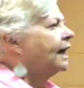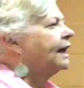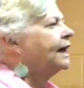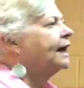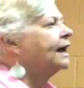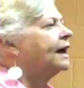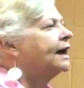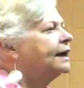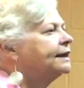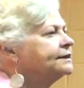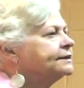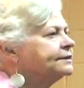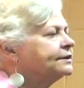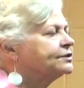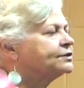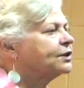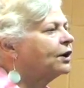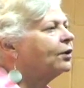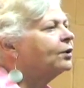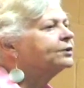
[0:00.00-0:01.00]
And
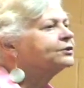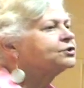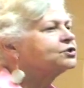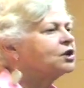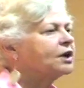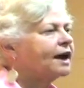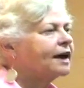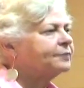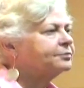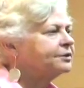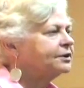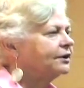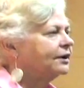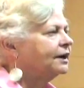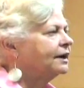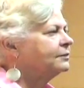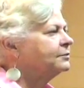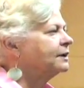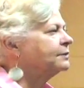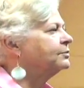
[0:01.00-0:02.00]
there's a whole chapter
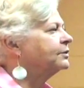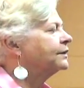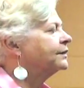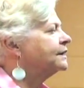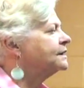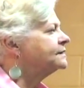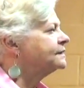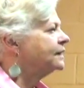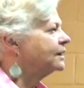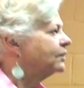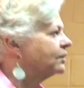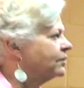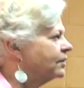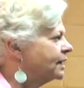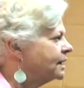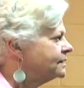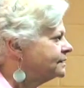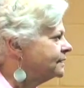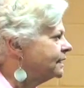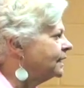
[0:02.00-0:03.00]
in my book, They Say You're
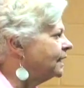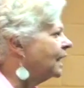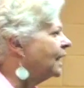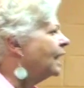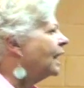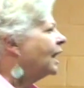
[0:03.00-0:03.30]
Crazy,